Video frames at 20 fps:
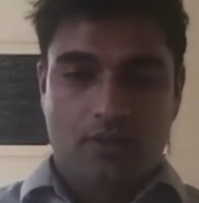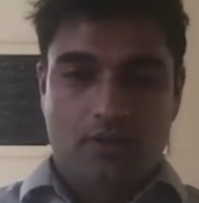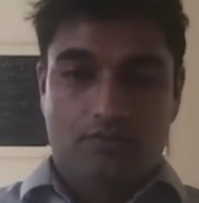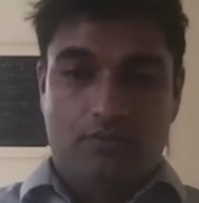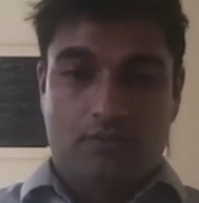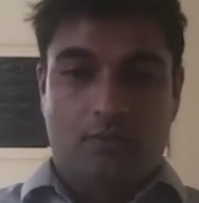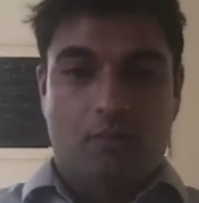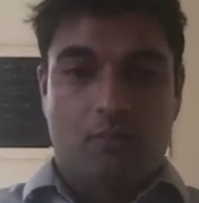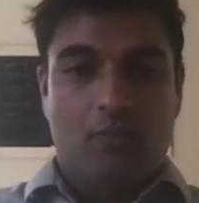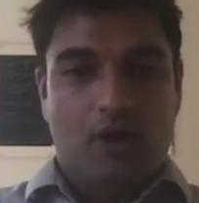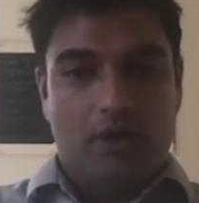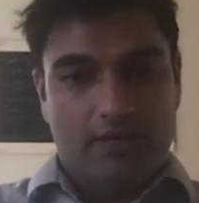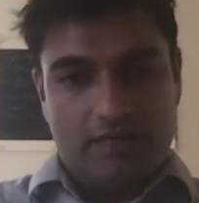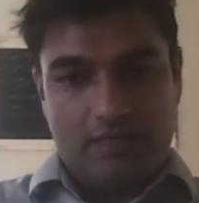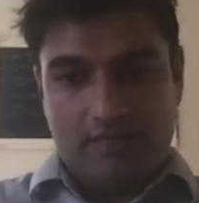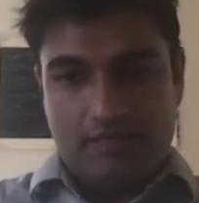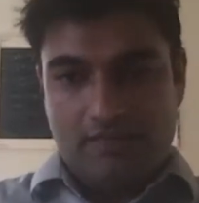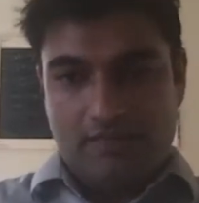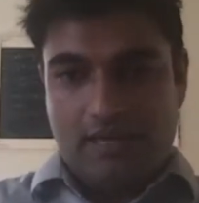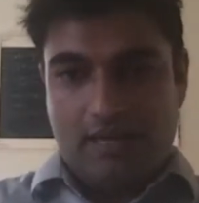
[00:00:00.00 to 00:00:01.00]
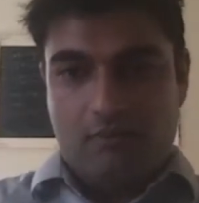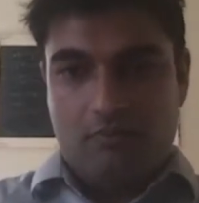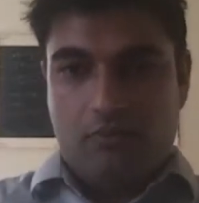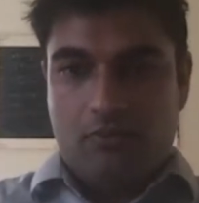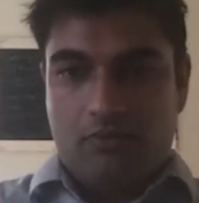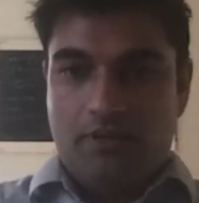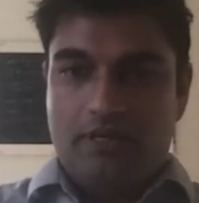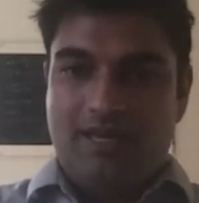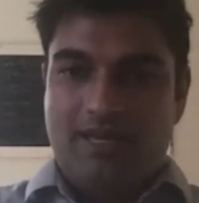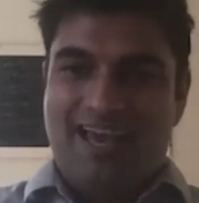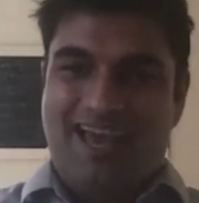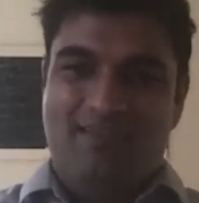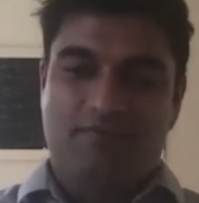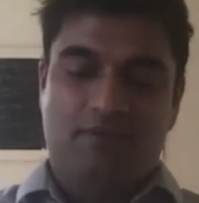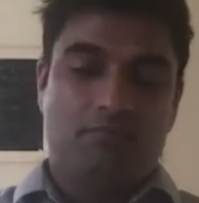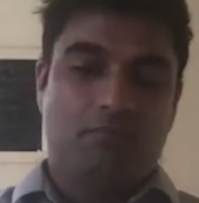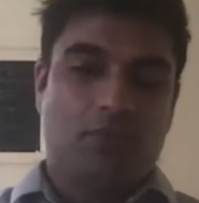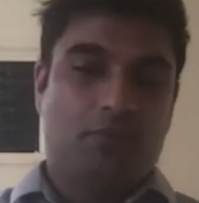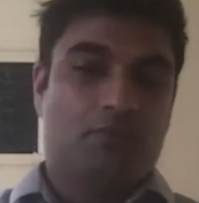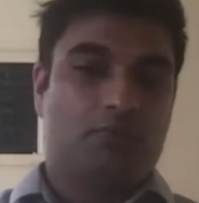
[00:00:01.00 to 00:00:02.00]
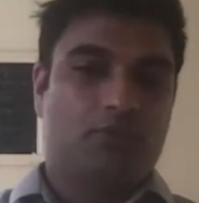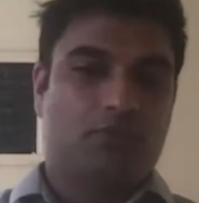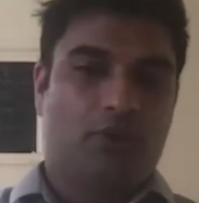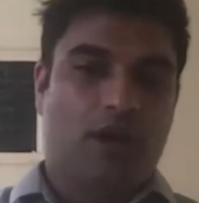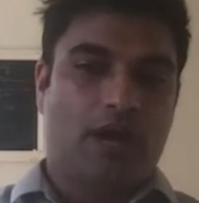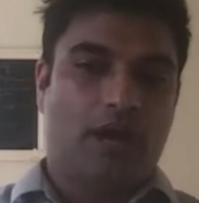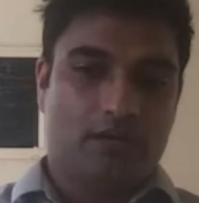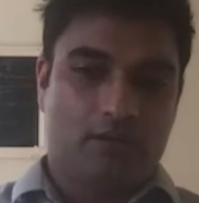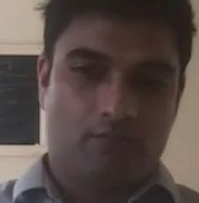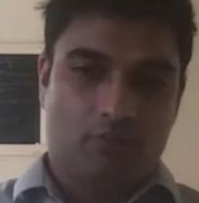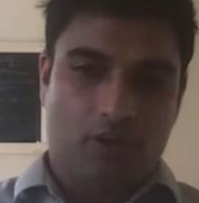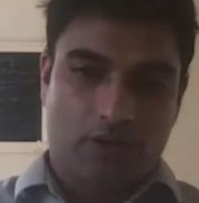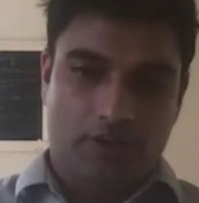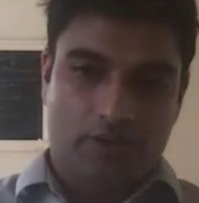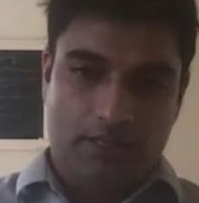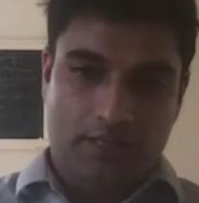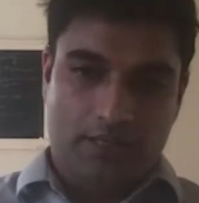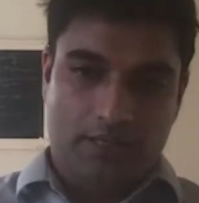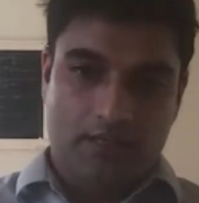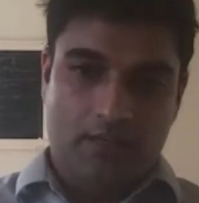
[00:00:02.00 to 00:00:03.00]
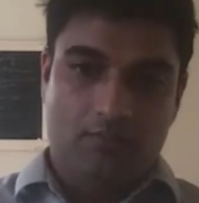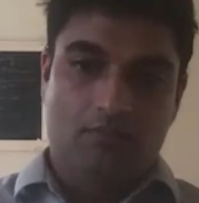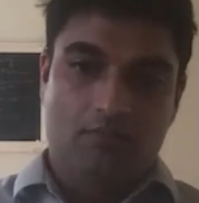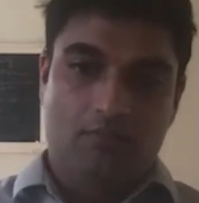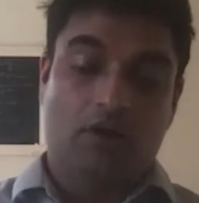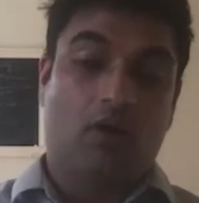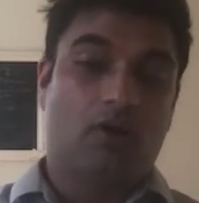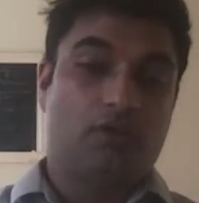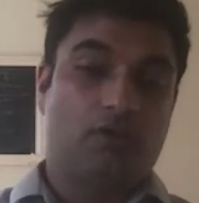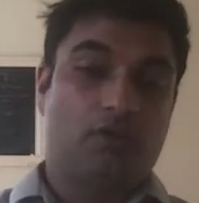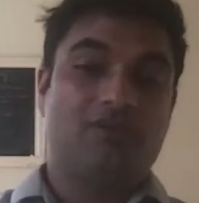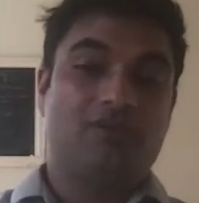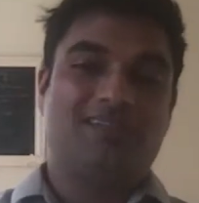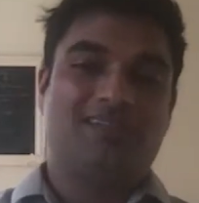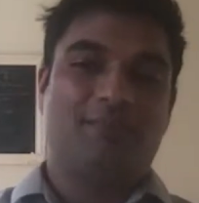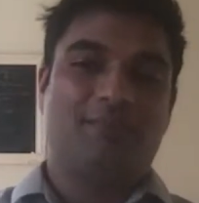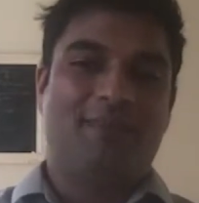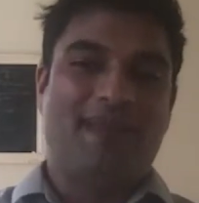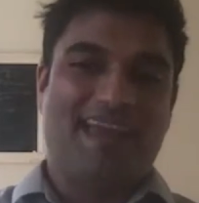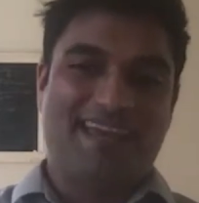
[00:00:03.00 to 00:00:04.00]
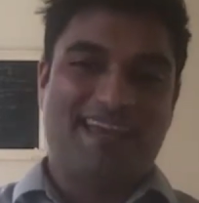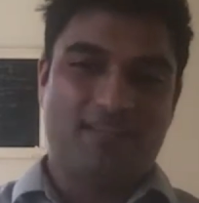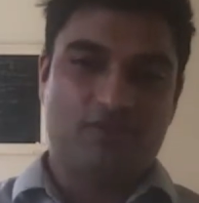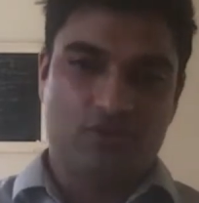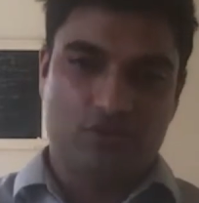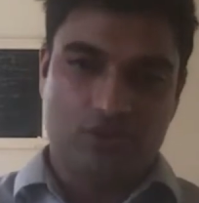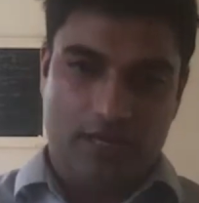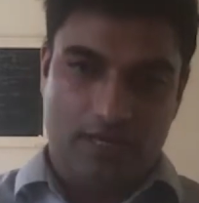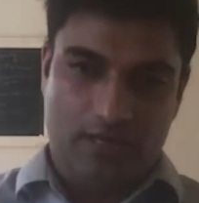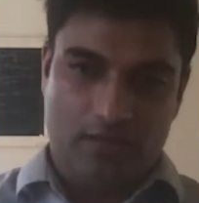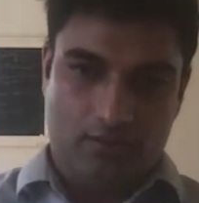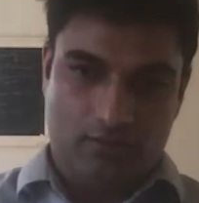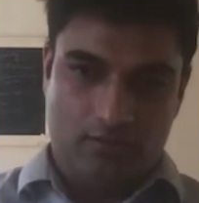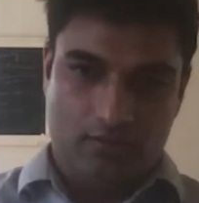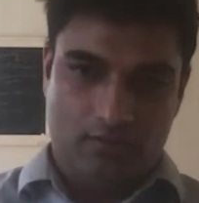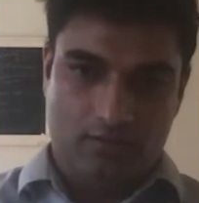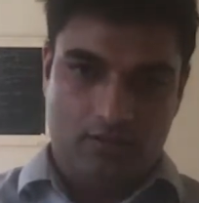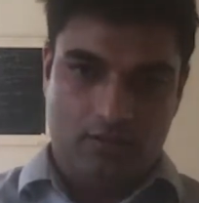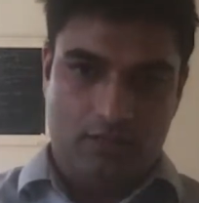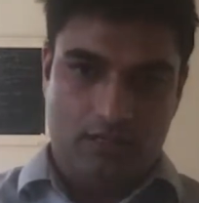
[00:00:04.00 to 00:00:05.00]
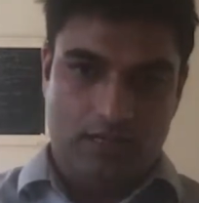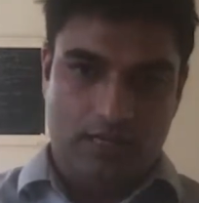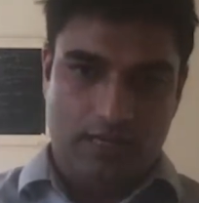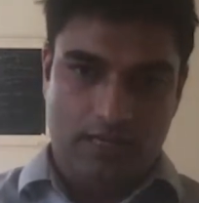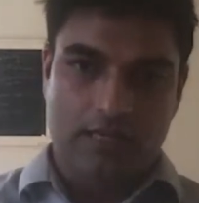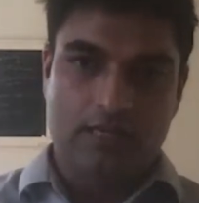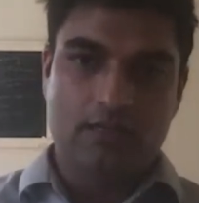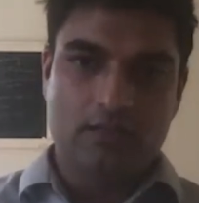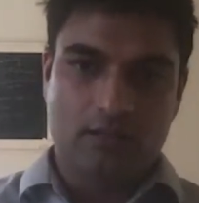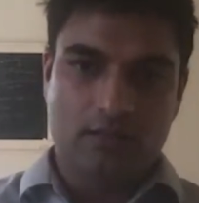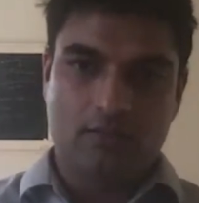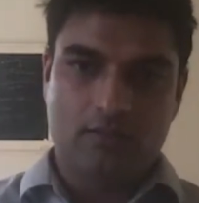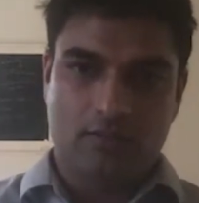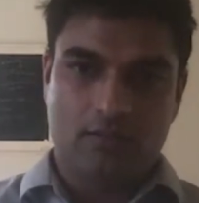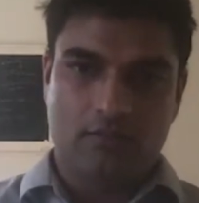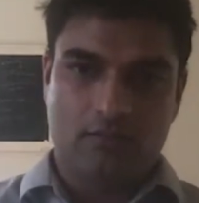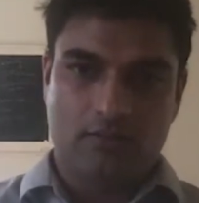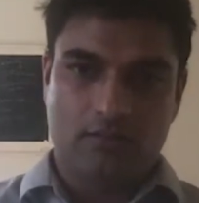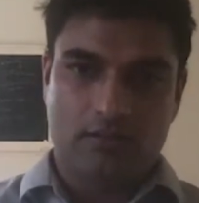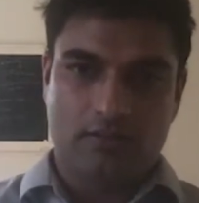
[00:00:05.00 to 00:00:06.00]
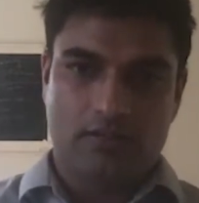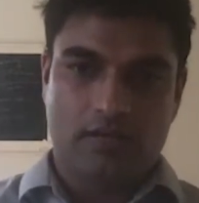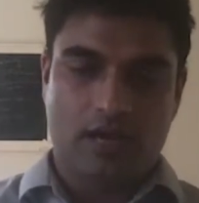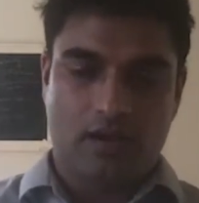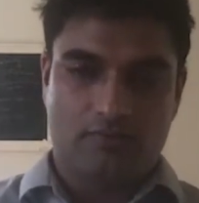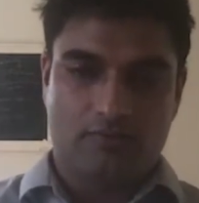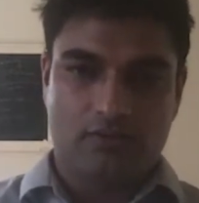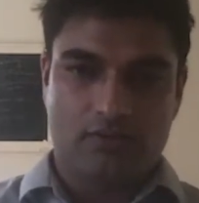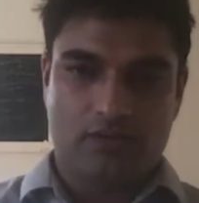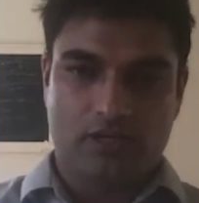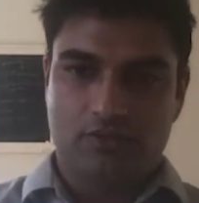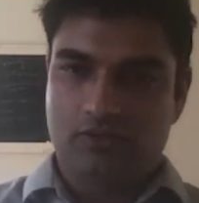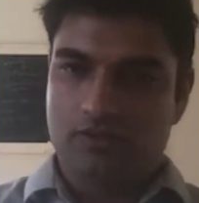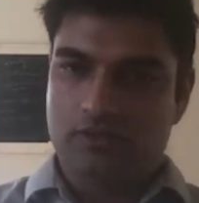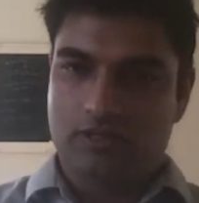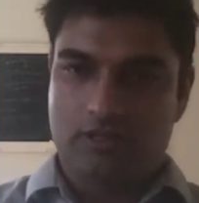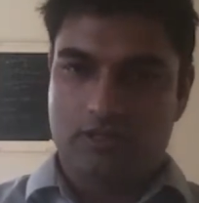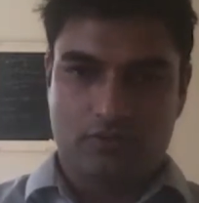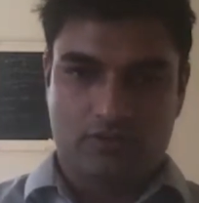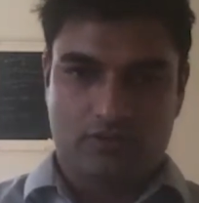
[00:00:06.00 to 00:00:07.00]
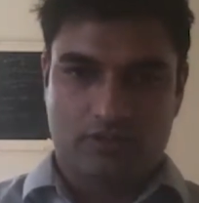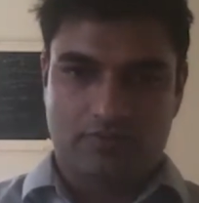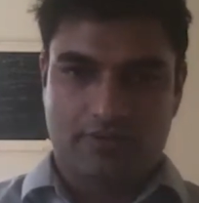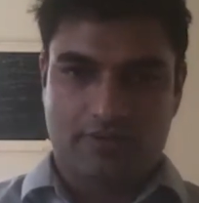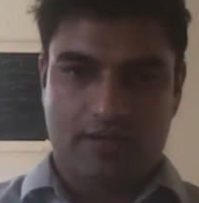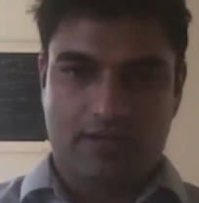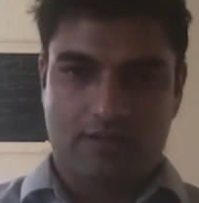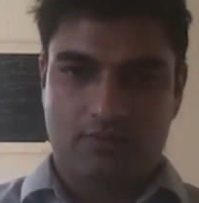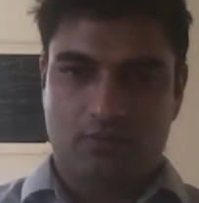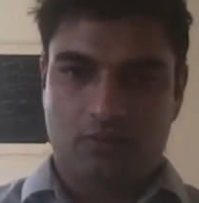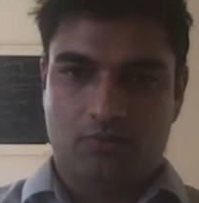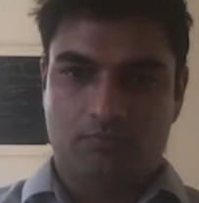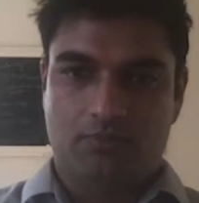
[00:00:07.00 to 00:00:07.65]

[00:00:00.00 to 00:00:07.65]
From a marketing standpoint, having both product marketing but also demand gen in this conversation hugely valuable.